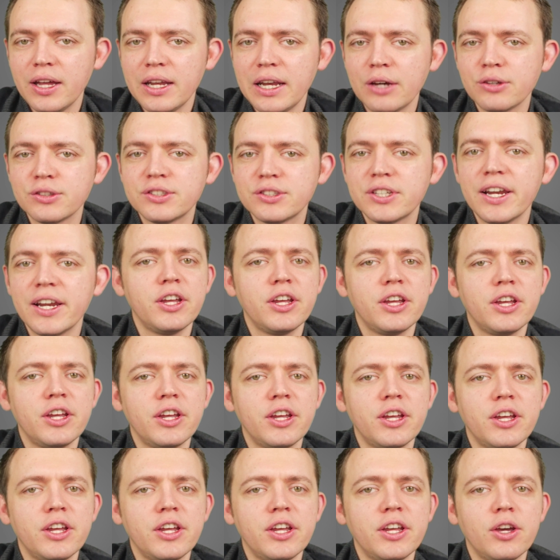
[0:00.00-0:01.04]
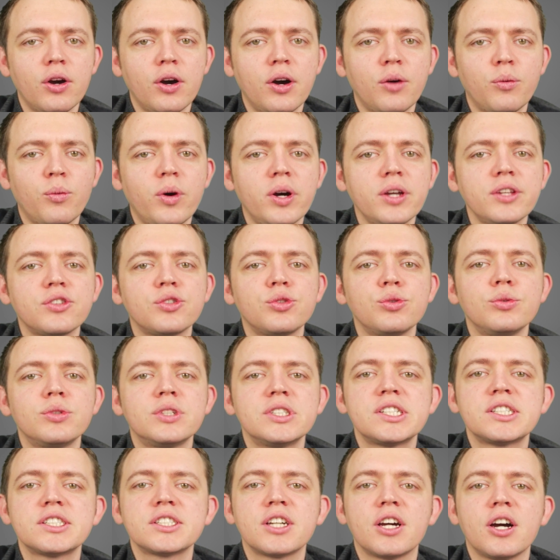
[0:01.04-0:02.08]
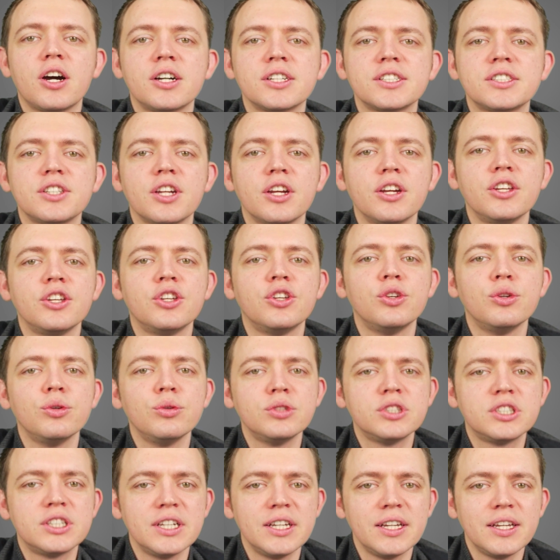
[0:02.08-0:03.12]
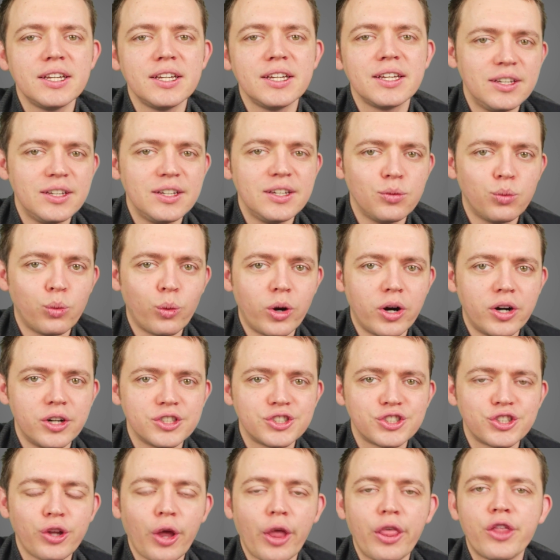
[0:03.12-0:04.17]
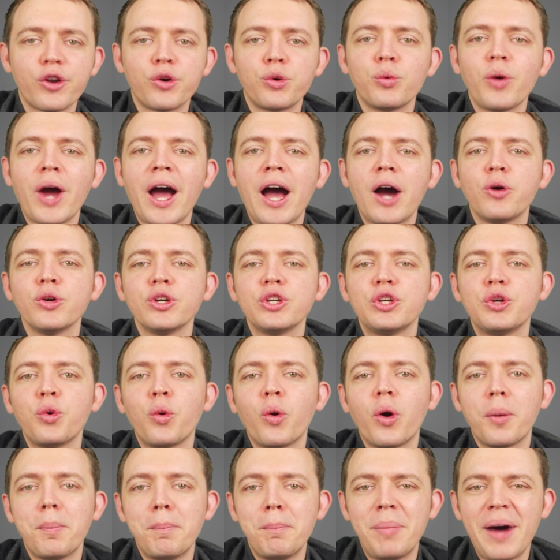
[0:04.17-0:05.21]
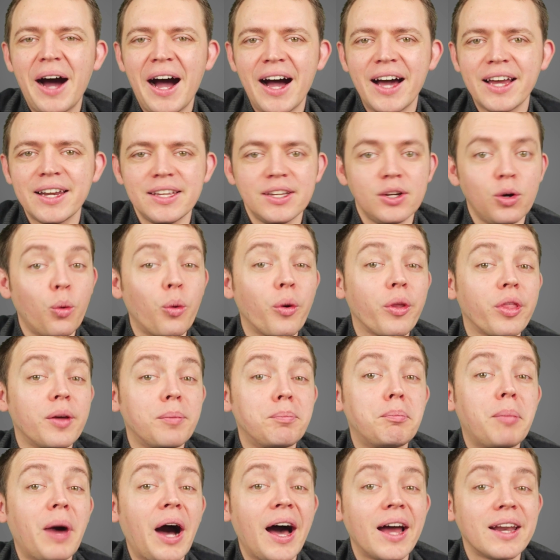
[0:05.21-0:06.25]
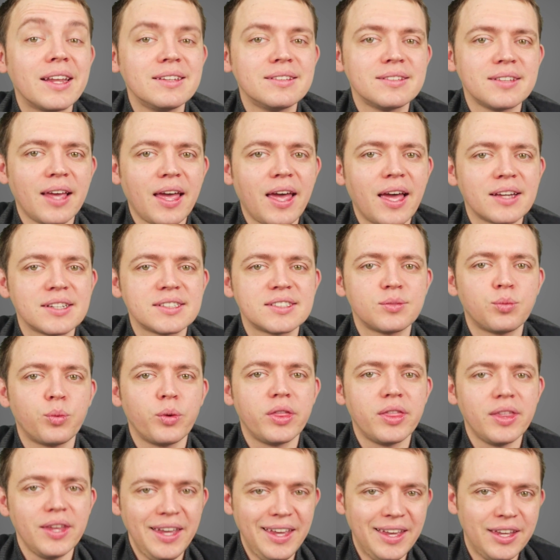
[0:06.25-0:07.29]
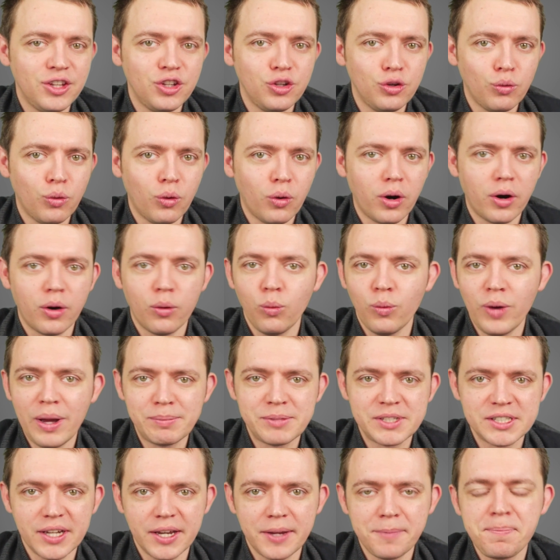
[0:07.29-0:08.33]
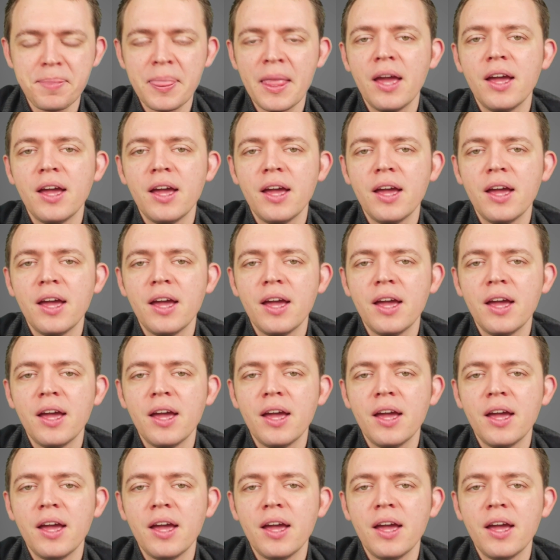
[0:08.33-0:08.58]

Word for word: Now, in today's training video, I want to discuss using keywords throughout your body or the body text within your website.